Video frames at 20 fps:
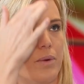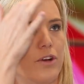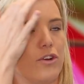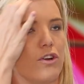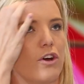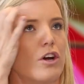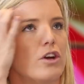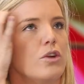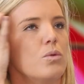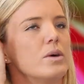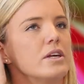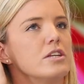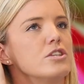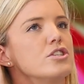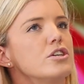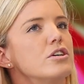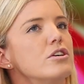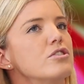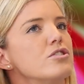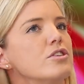We don't want
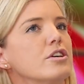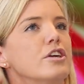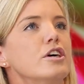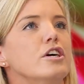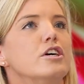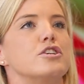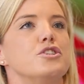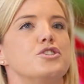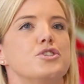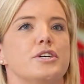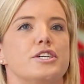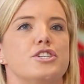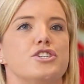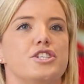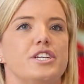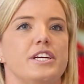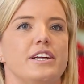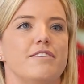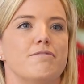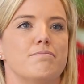children to
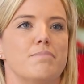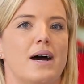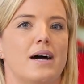achieve